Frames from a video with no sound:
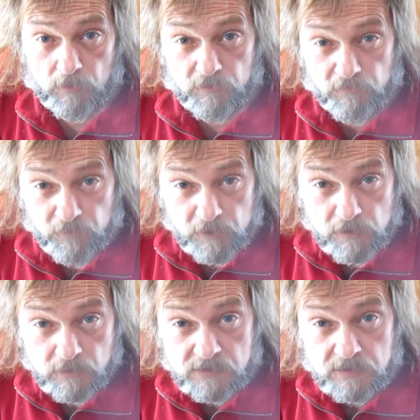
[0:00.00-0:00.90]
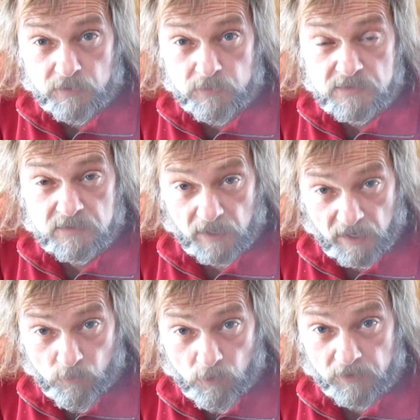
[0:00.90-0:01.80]
The video series that
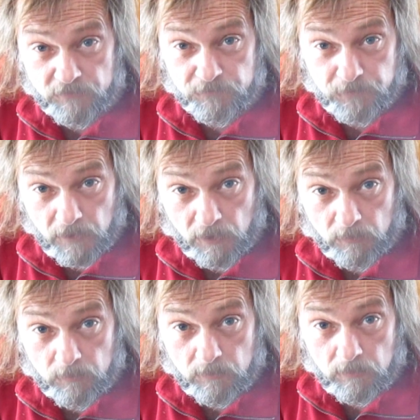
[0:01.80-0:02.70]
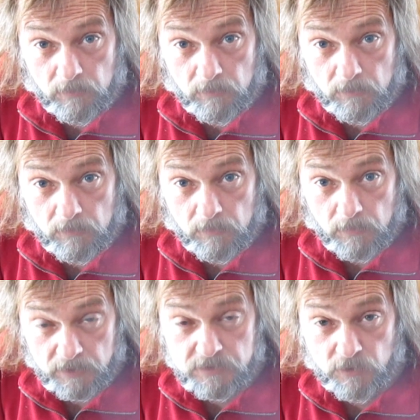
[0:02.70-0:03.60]
I want to film
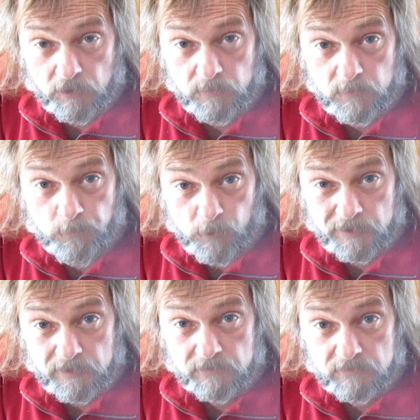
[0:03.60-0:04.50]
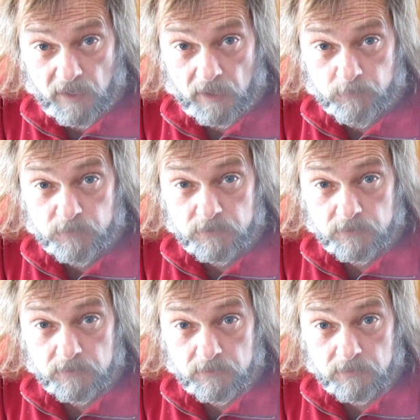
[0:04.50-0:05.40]
is going to be pretty in-depth.
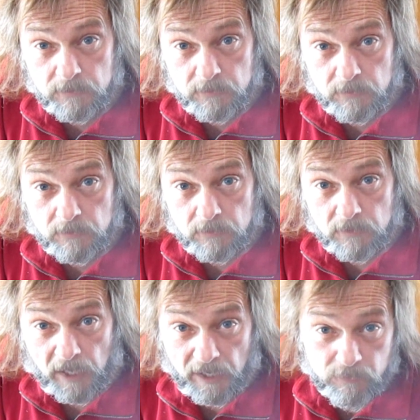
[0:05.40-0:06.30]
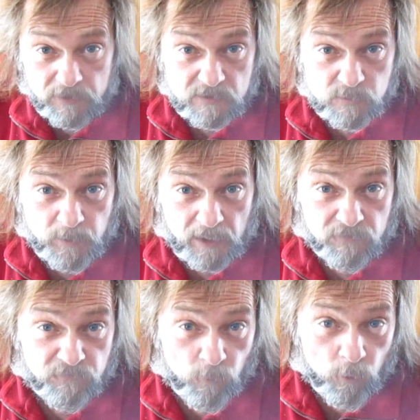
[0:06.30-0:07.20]
I would expect
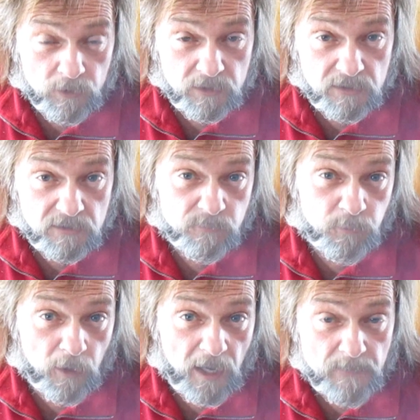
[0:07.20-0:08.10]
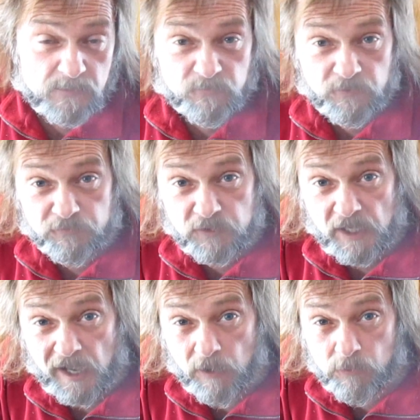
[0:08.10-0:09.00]
40, perhaps 50
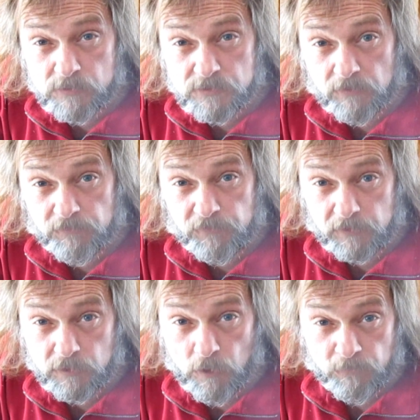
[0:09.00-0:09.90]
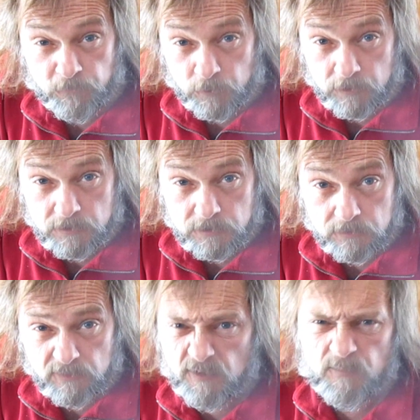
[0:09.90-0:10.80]
hours of video footage.
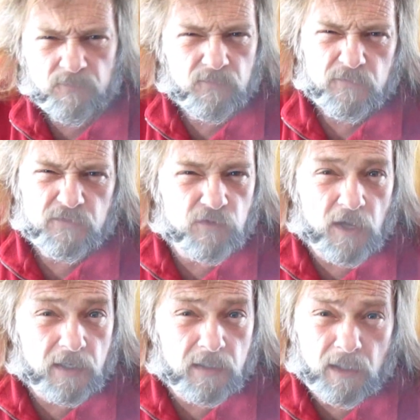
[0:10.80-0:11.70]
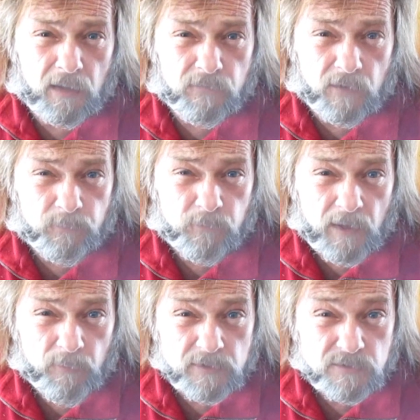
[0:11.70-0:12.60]
It's not going to end up
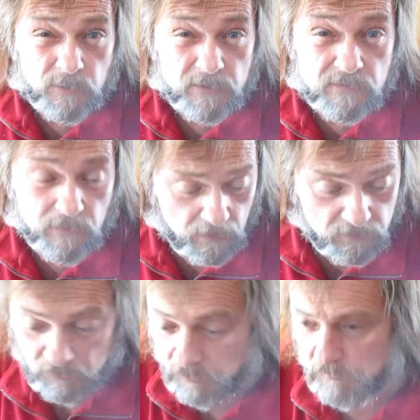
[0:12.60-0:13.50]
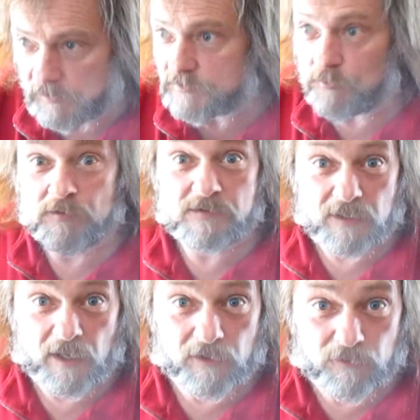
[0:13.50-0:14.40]
that much when it's done. You know, as the old
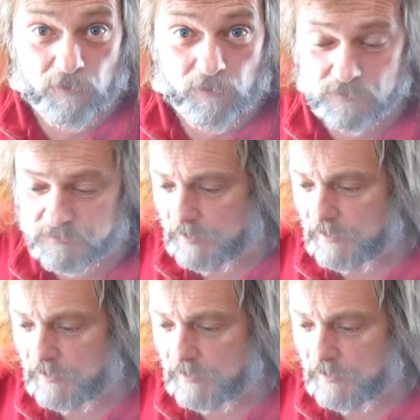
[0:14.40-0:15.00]
saying goes,